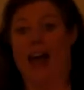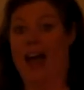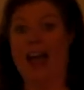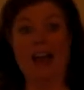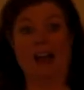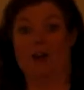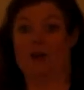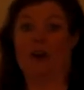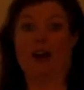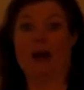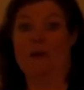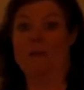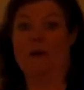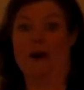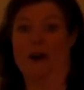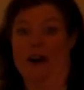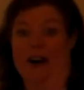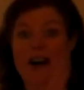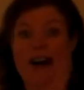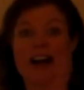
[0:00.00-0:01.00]
Hey,
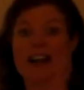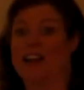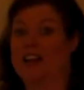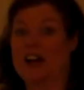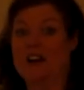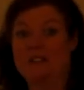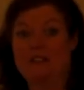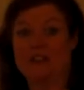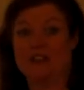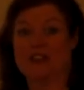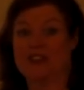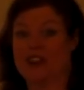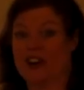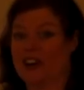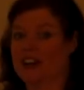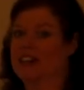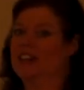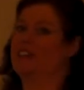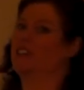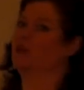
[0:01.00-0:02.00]
Grandma, I love your
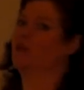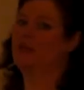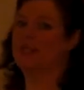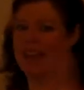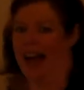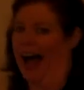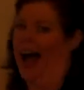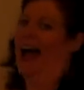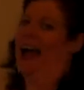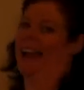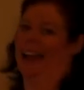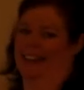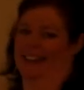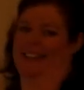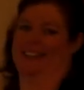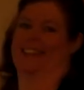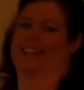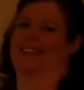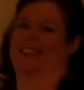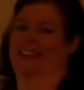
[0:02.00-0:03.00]
shirt. It's so tight.
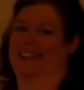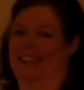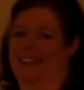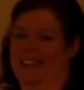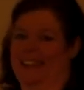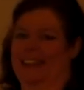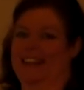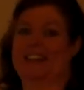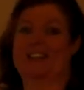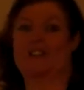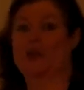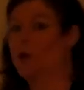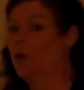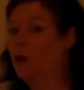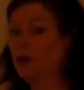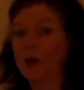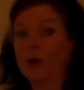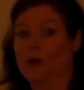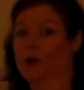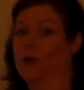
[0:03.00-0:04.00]
It's
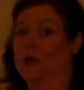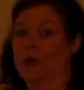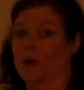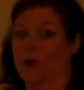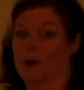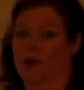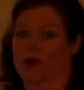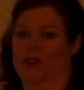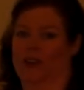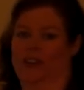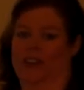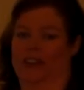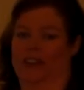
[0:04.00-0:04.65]
so cool.